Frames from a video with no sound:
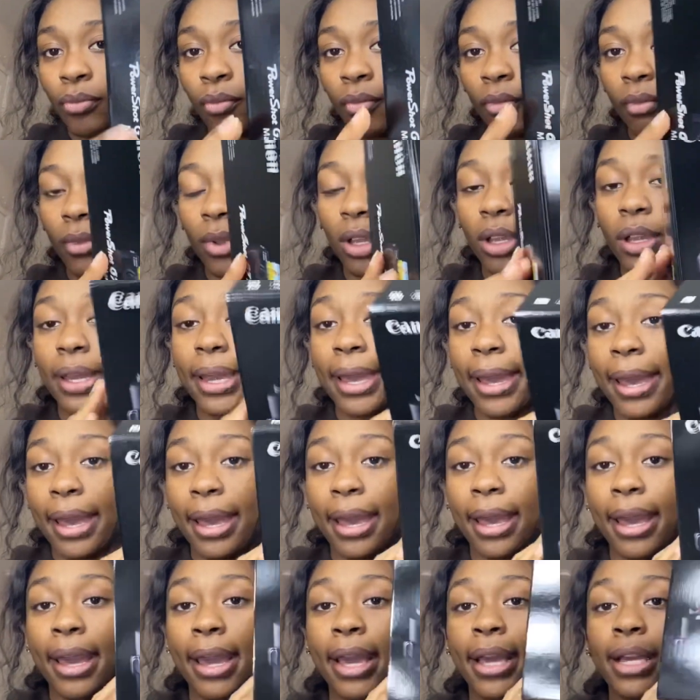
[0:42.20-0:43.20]

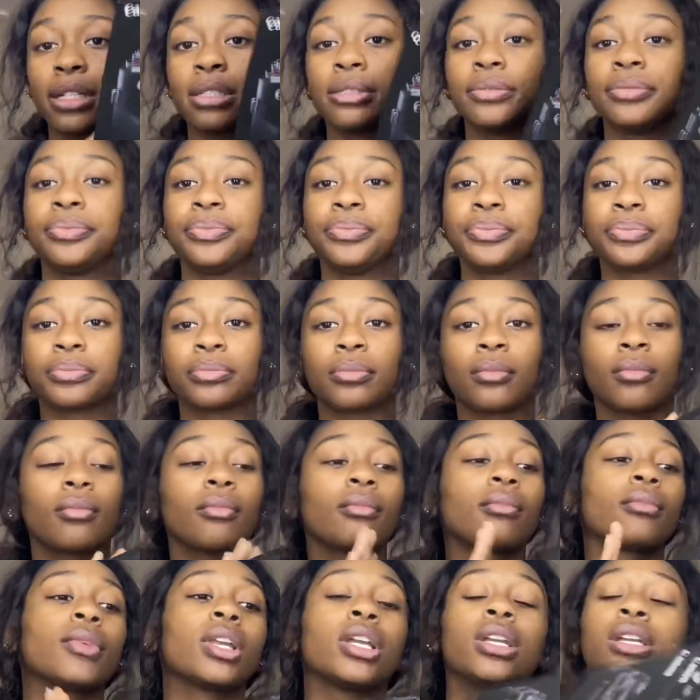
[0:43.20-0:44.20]
Okay.
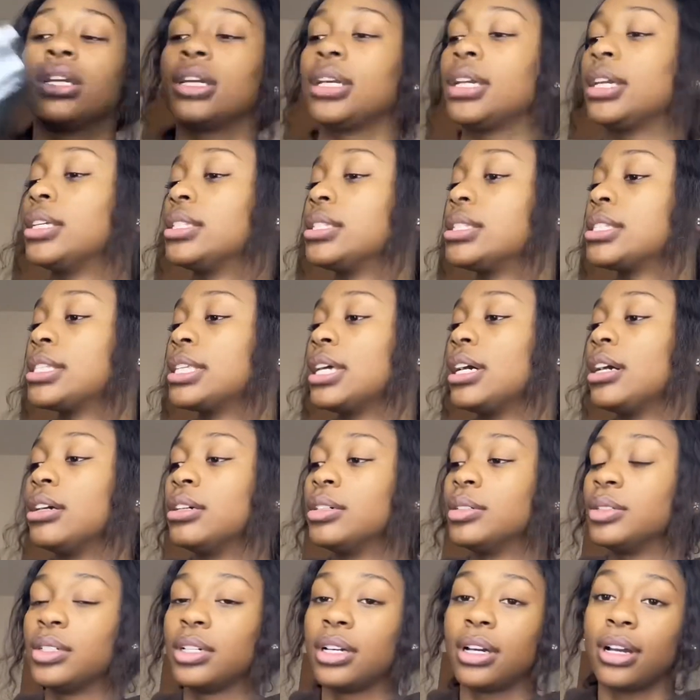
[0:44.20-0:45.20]
And so
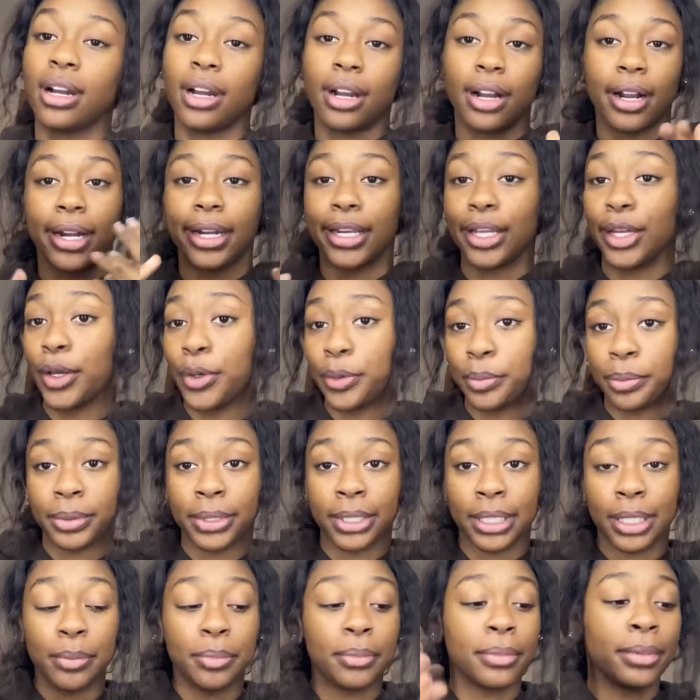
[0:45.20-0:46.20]
I already opened
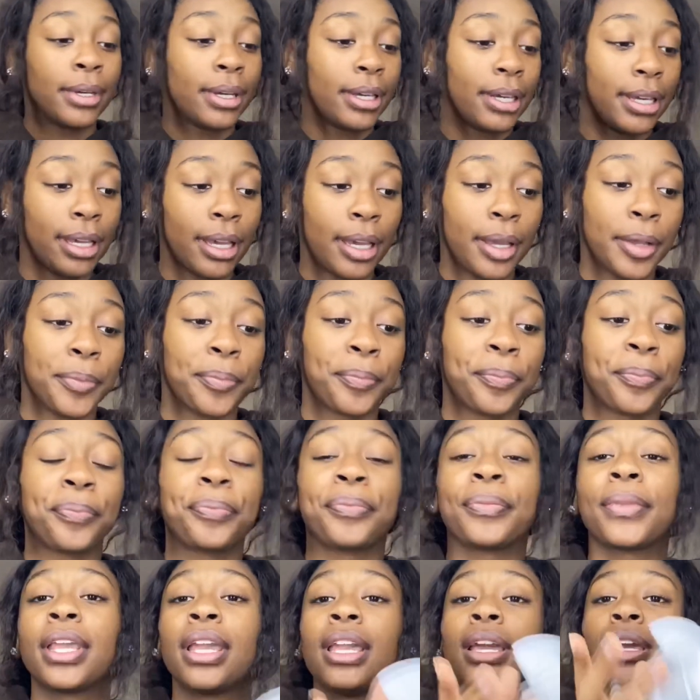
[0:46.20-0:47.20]
it, but
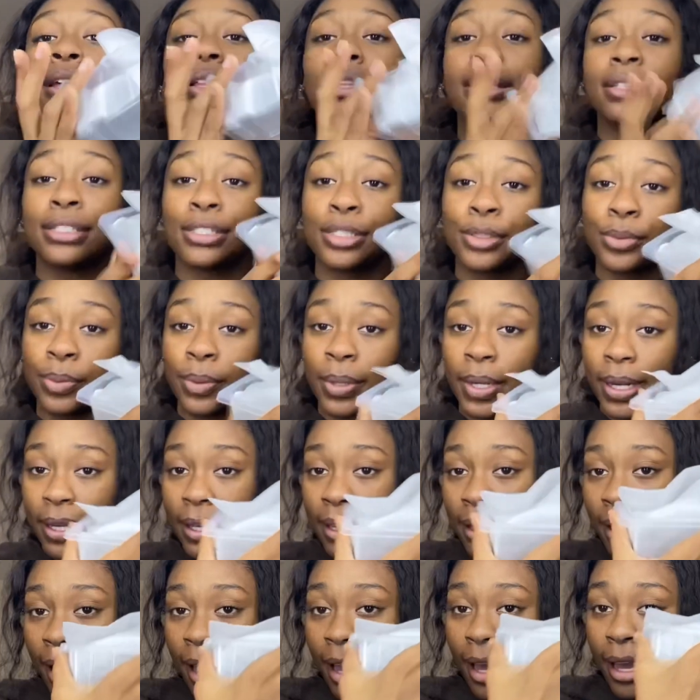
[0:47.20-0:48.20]
this is what it
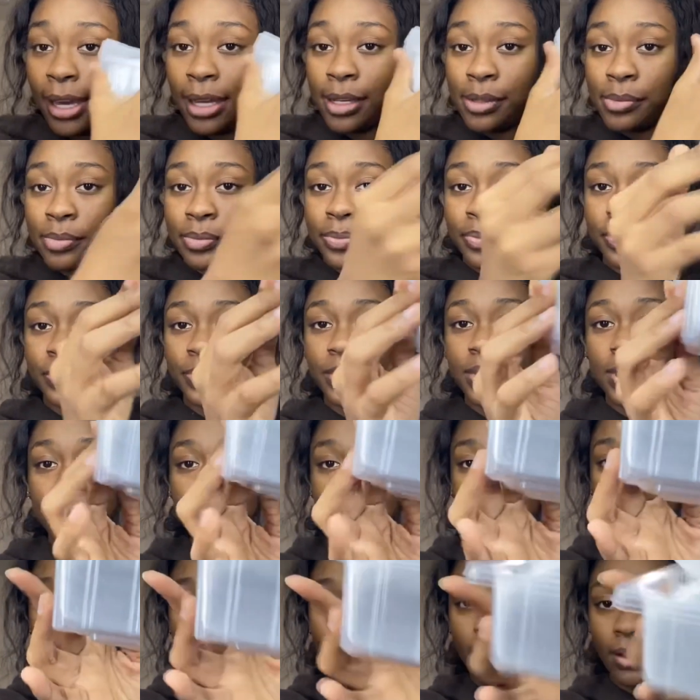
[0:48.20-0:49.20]
came. This is
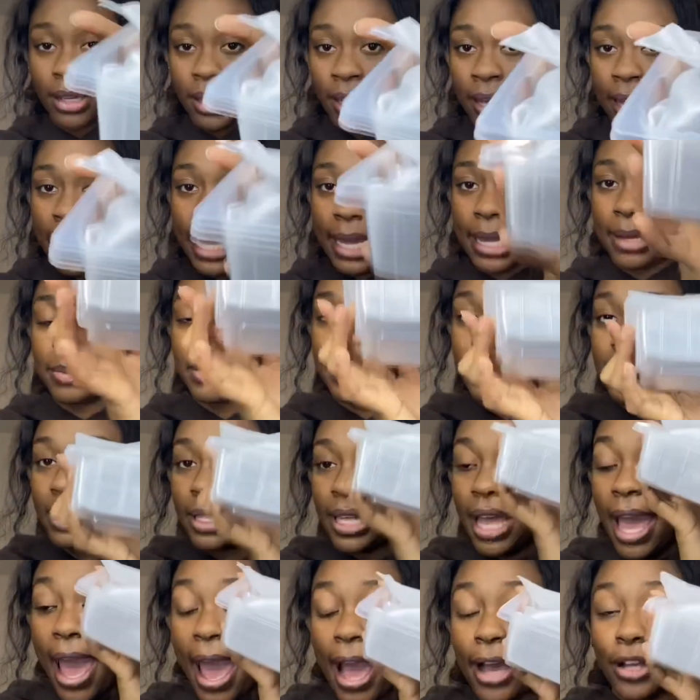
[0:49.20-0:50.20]
how it came. This is
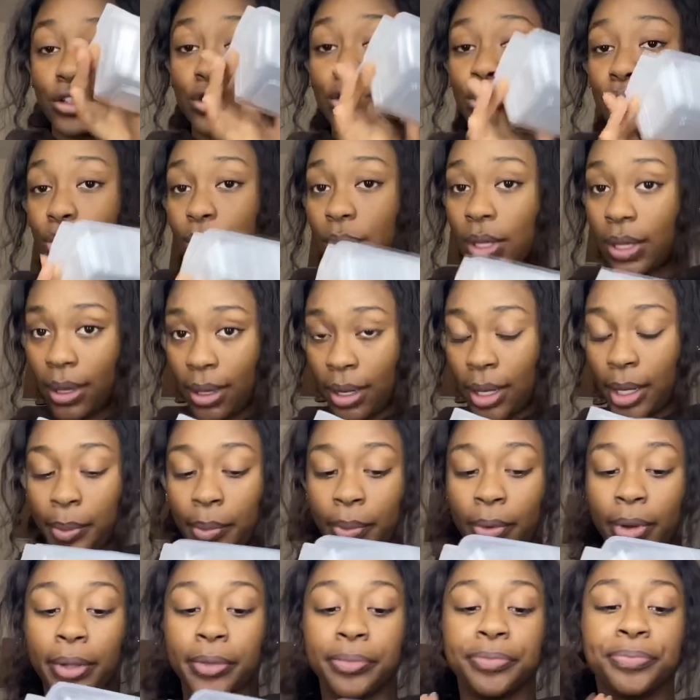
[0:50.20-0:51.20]
the actual
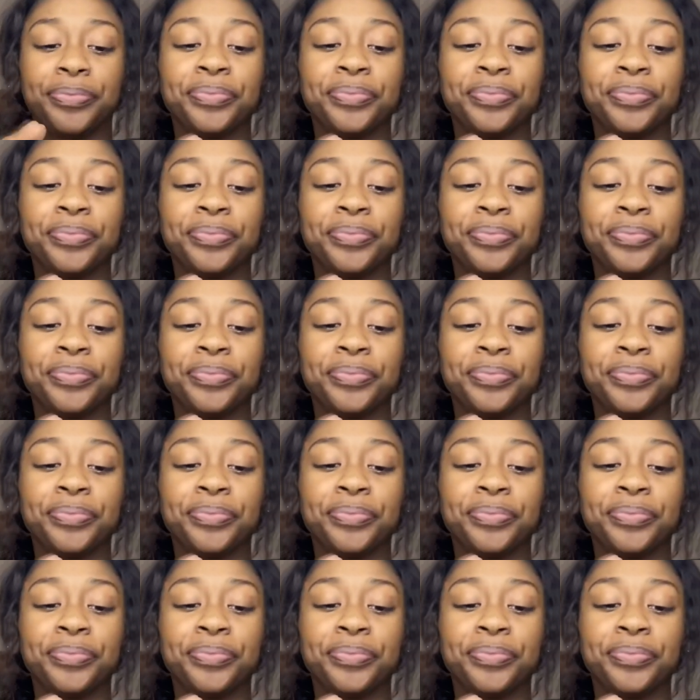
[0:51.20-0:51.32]
camera.